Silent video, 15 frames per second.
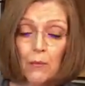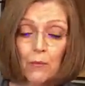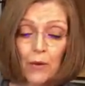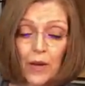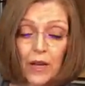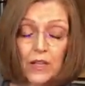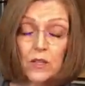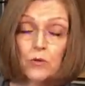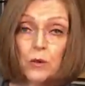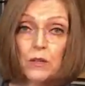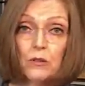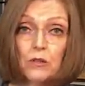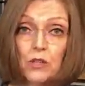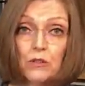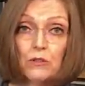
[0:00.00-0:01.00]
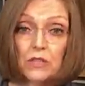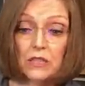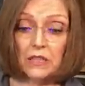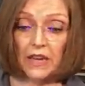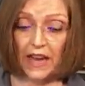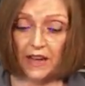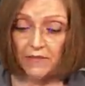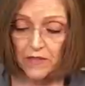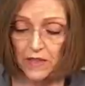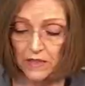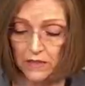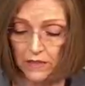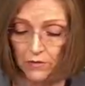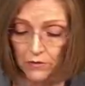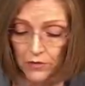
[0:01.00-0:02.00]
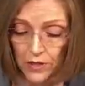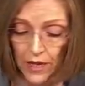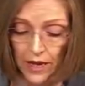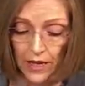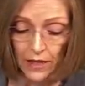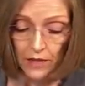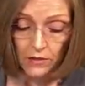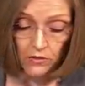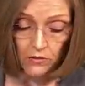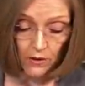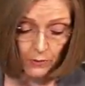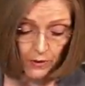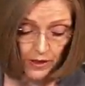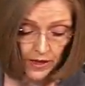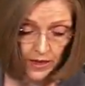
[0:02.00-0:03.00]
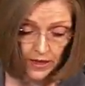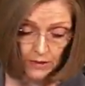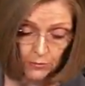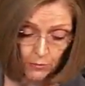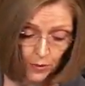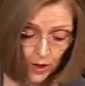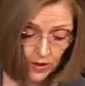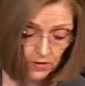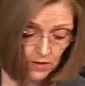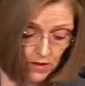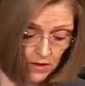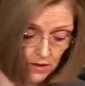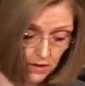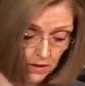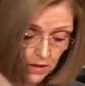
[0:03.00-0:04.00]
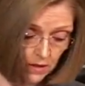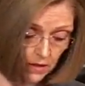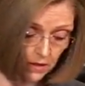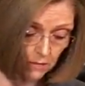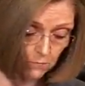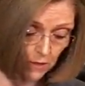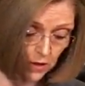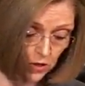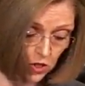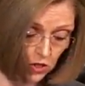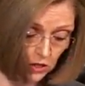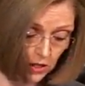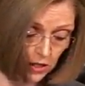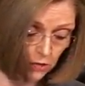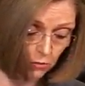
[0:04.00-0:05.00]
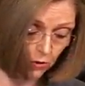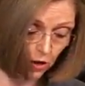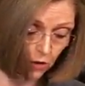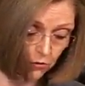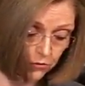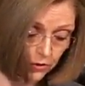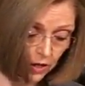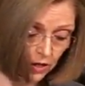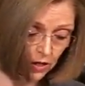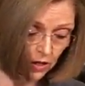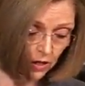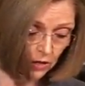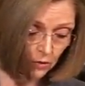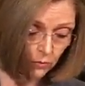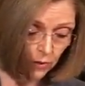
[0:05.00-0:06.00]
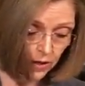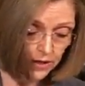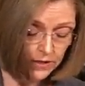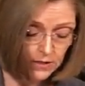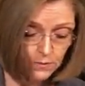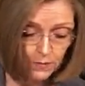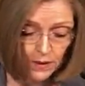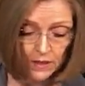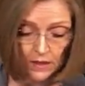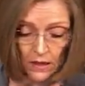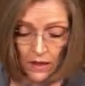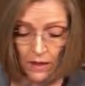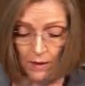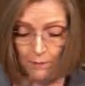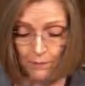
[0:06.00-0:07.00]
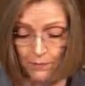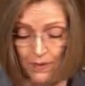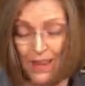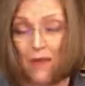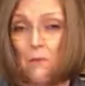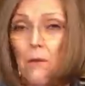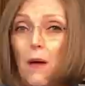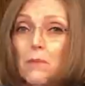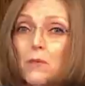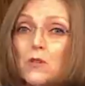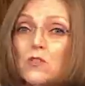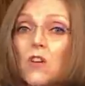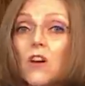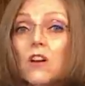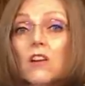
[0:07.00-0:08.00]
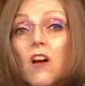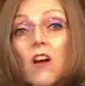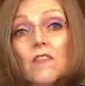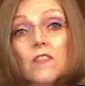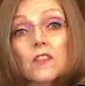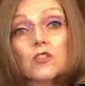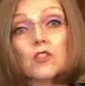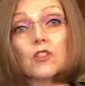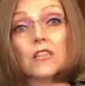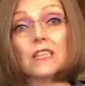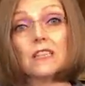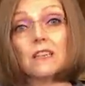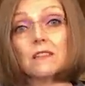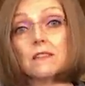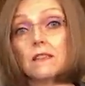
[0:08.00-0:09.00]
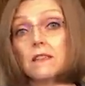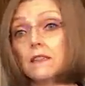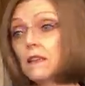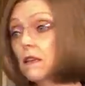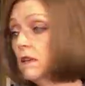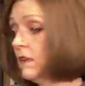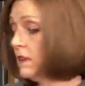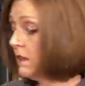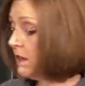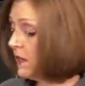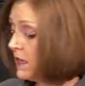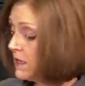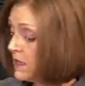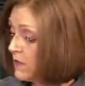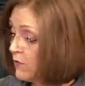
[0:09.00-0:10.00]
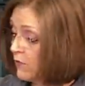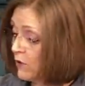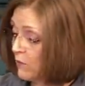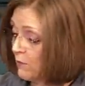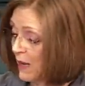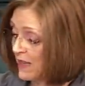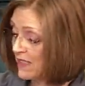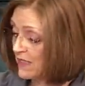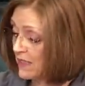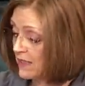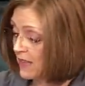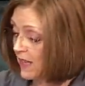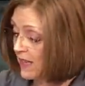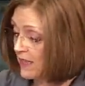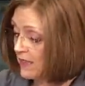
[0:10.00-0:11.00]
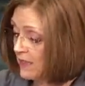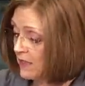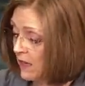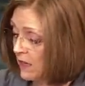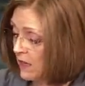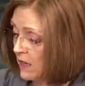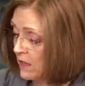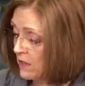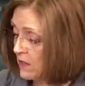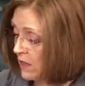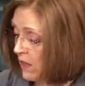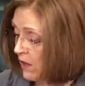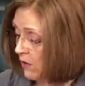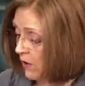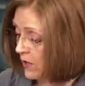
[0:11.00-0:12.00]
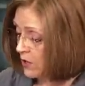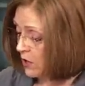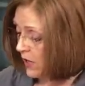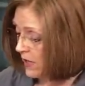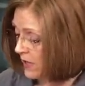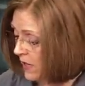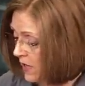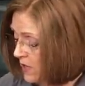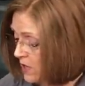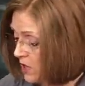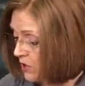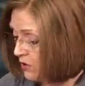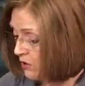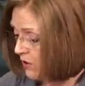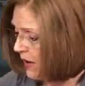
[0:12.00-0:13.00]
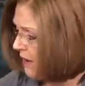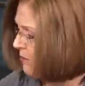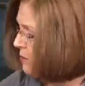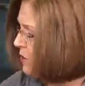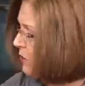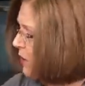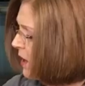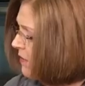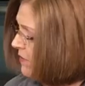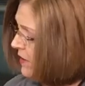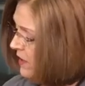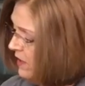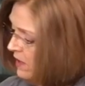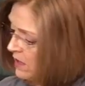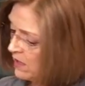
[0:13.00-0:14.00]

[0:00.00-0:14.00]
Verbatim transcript: but Trader Joe's didn't have these in organic, so I went ahead and bought the conventionally grown ones. But um, peppers are on the Dirty Dozen list for pesticides, so I try not to have them too often.